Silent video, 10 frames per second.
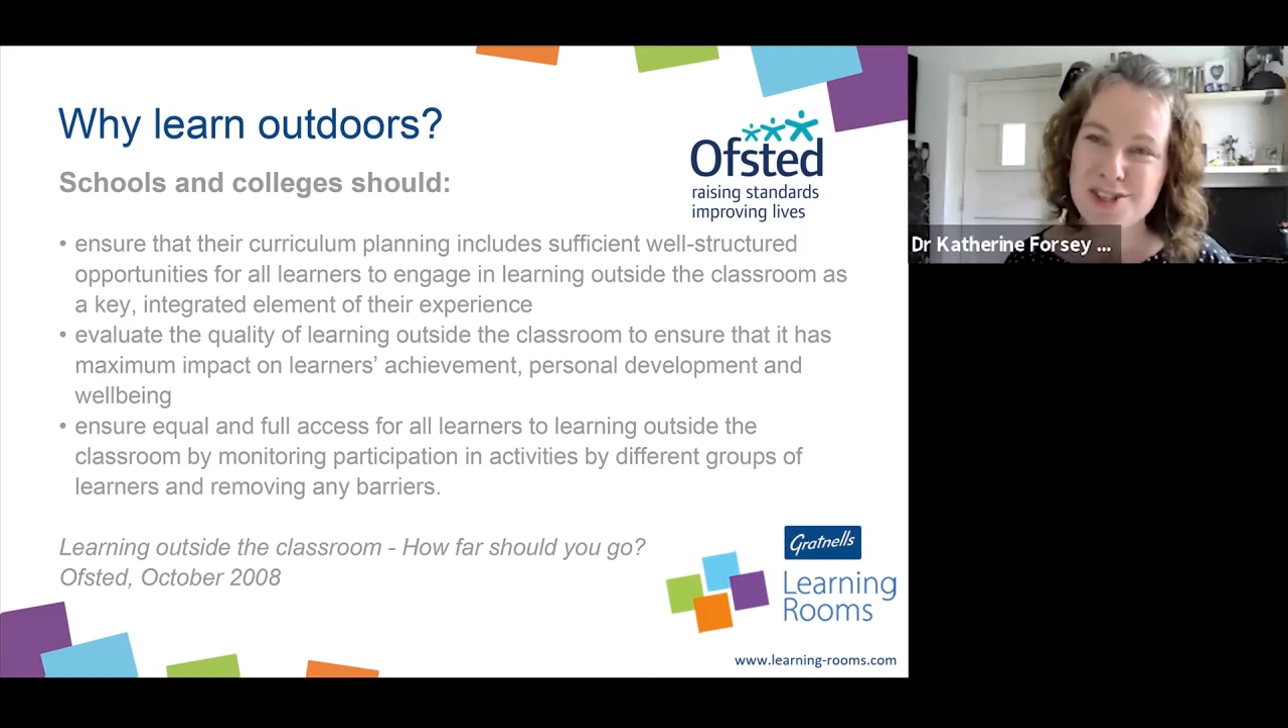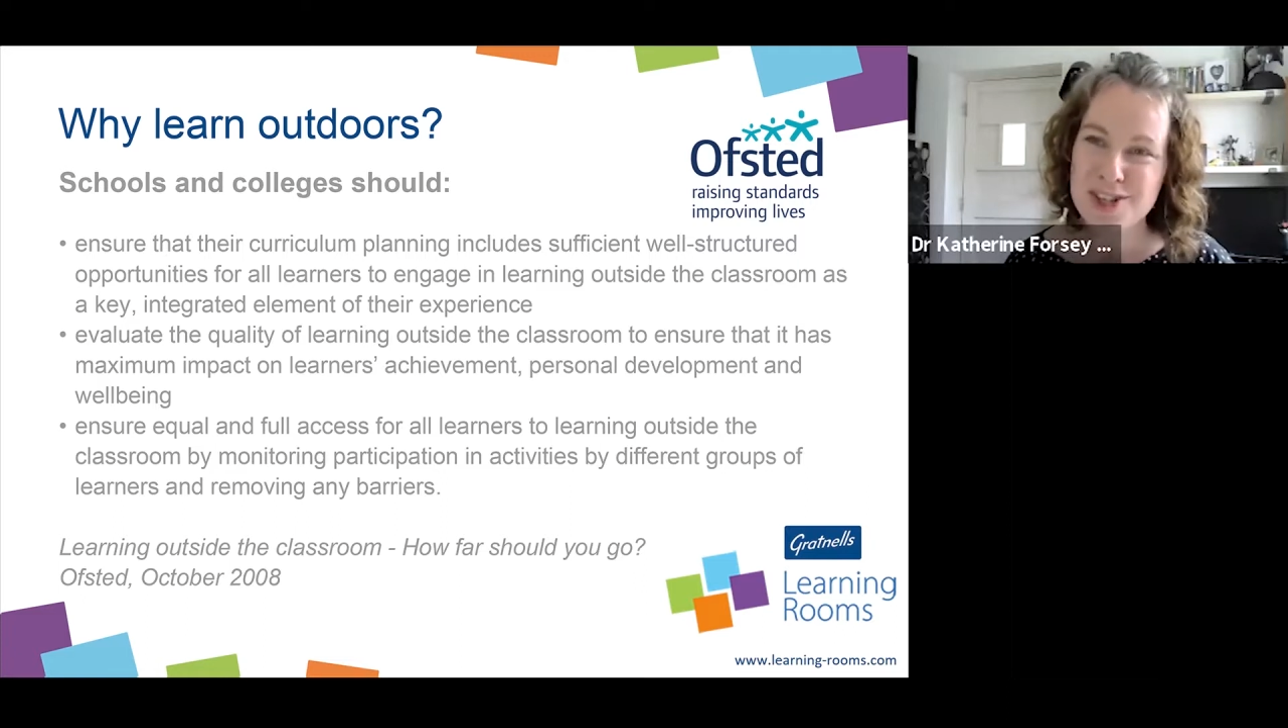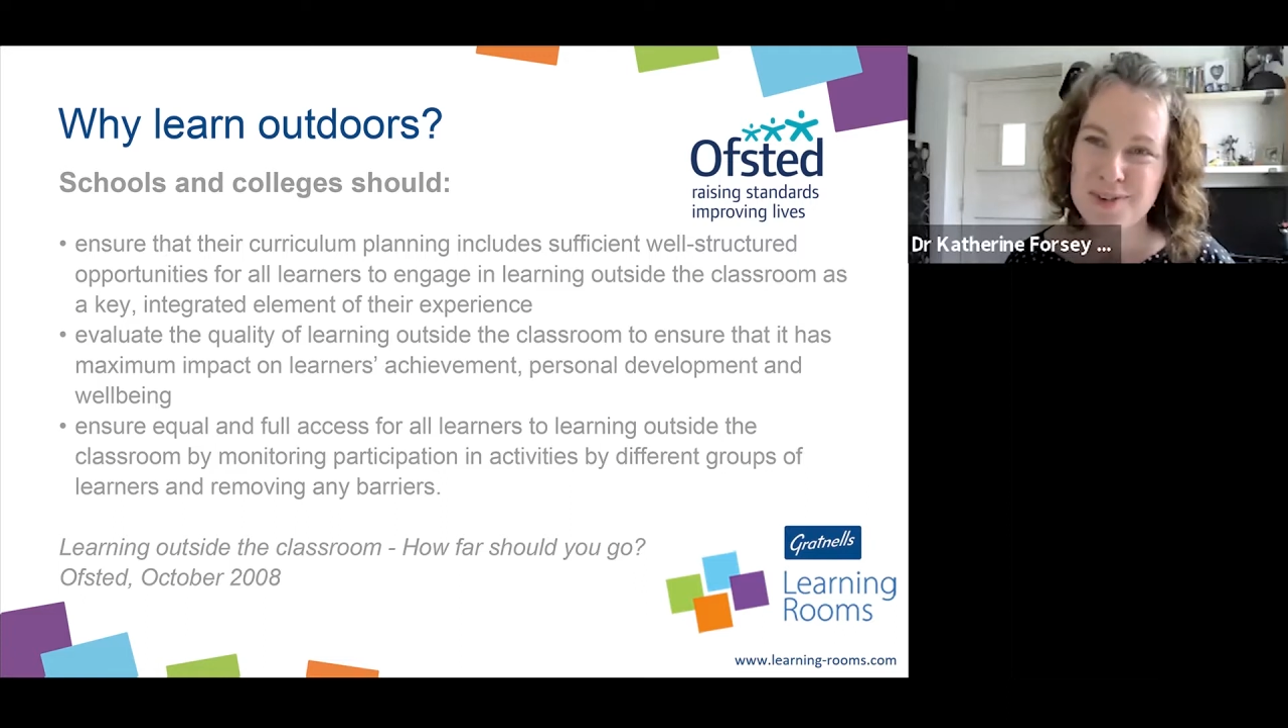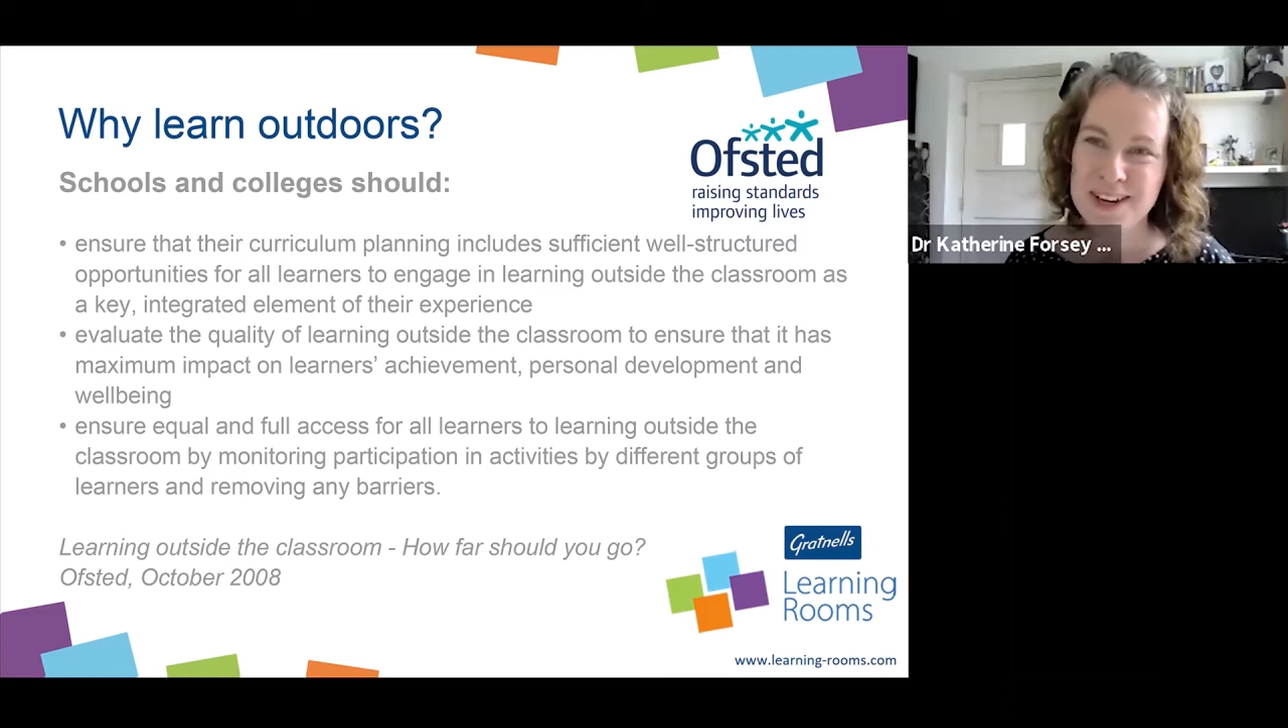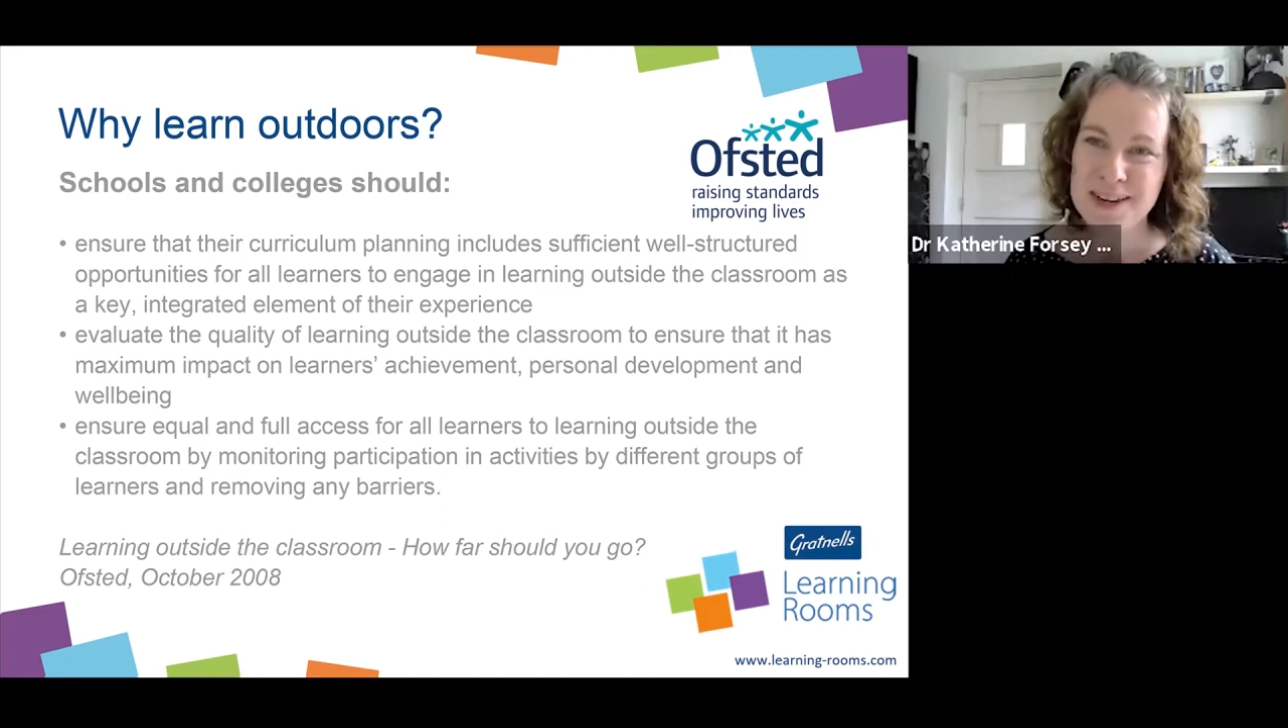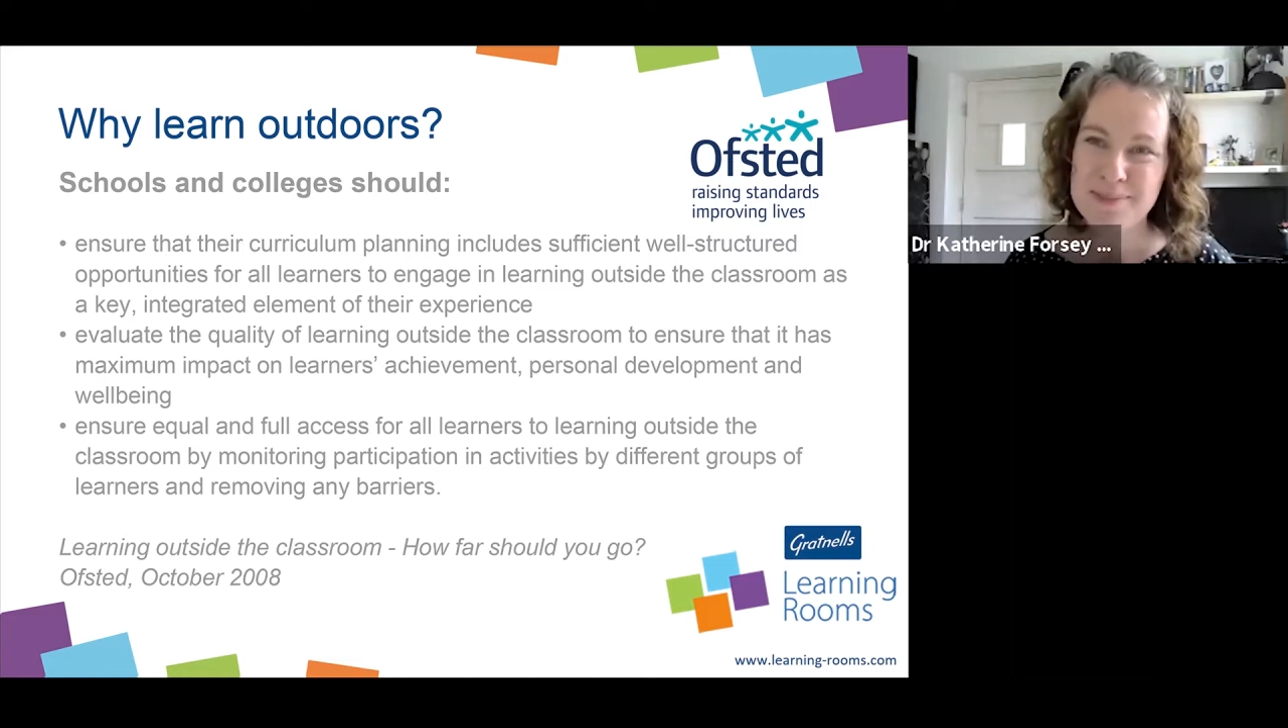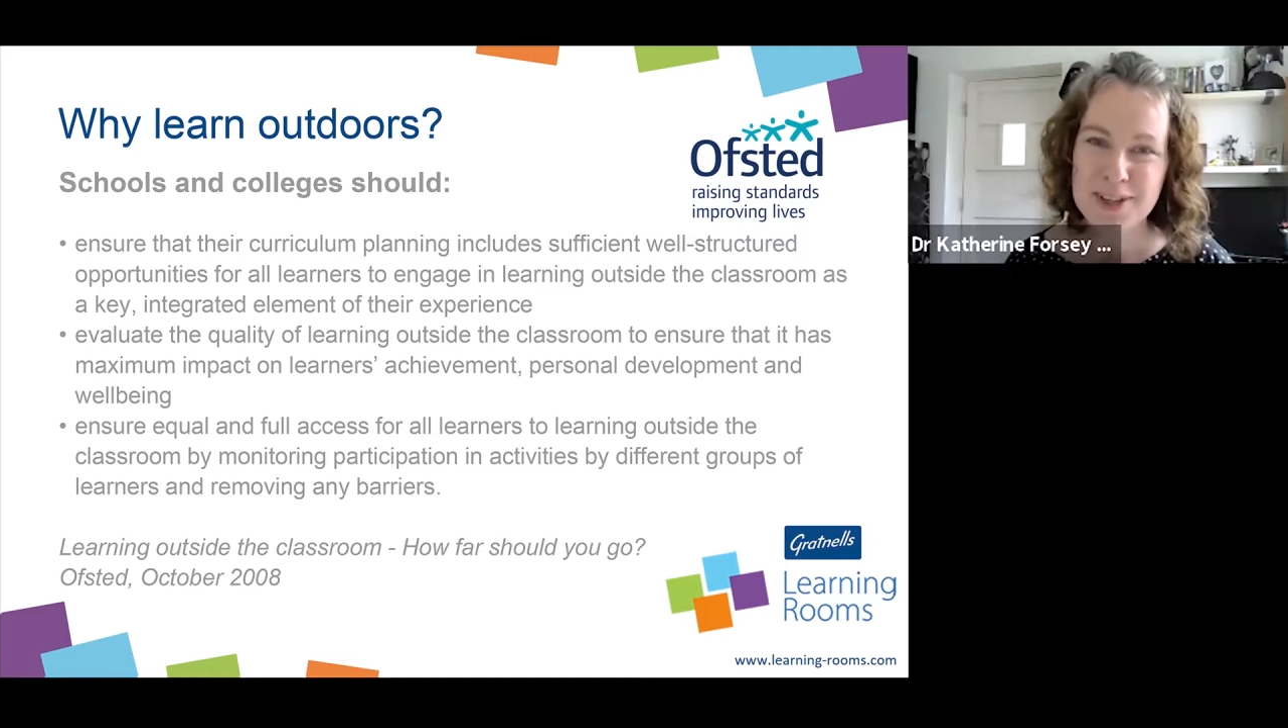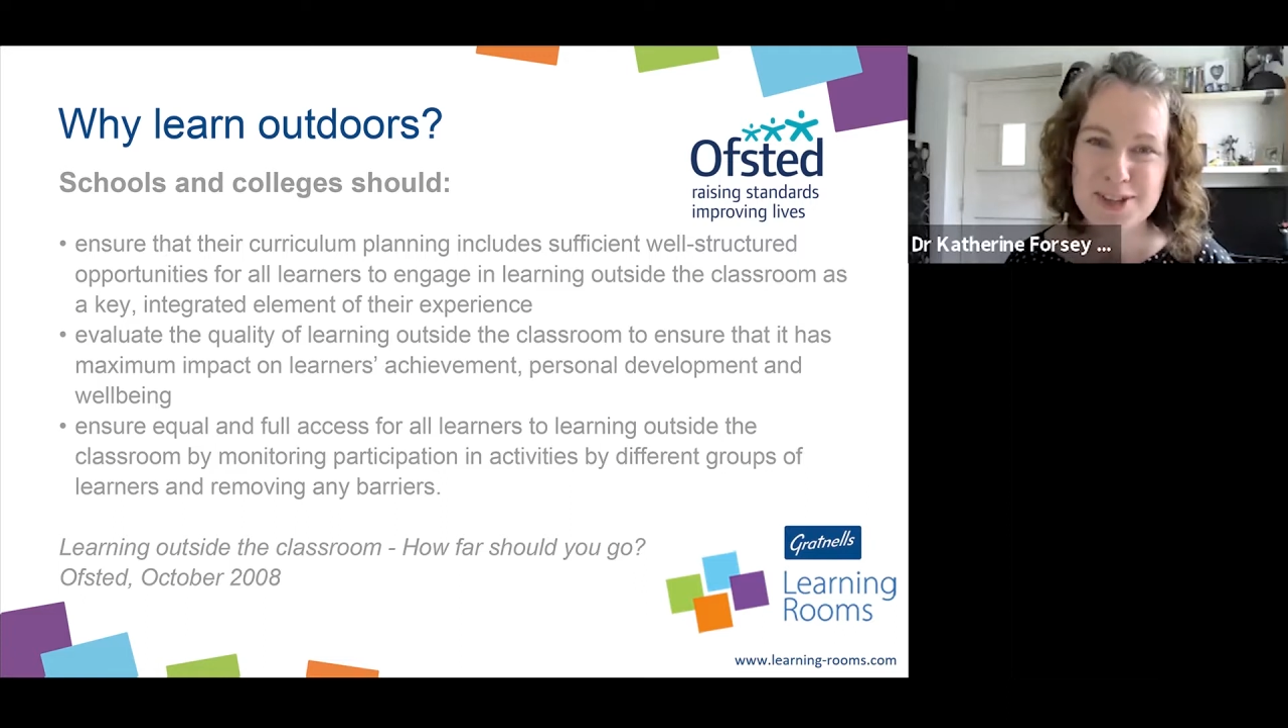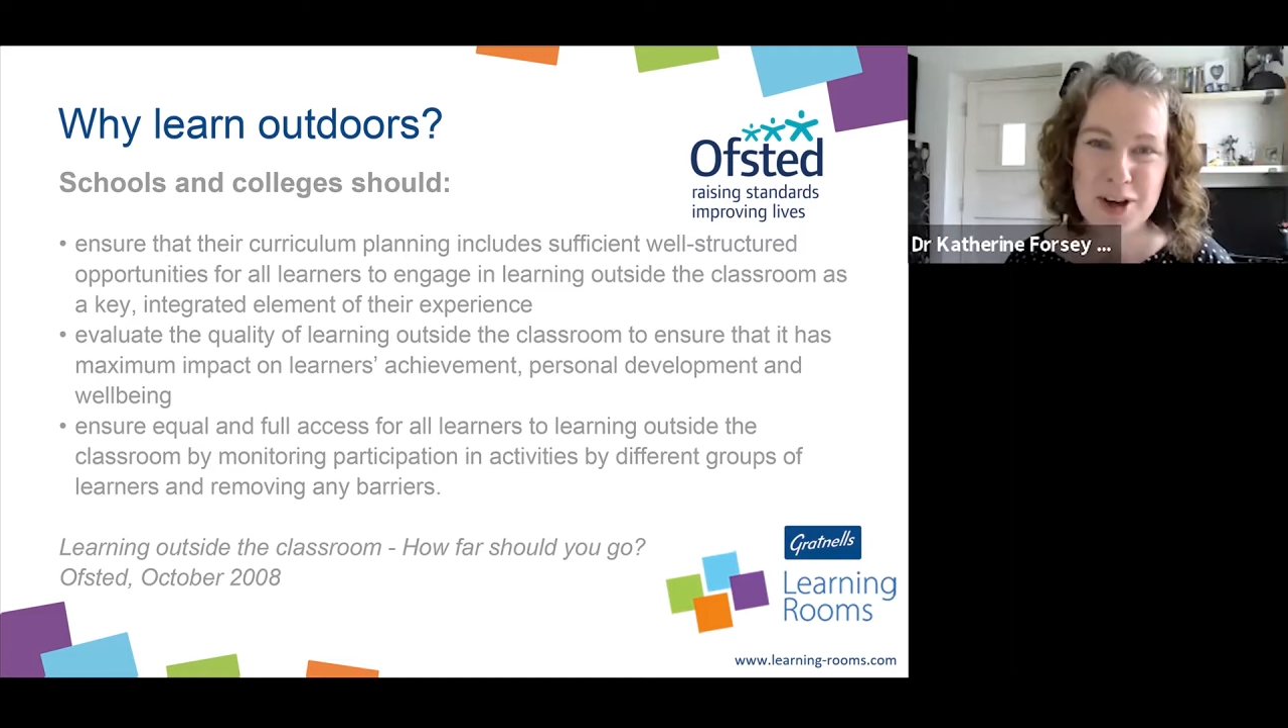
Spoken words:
doing it because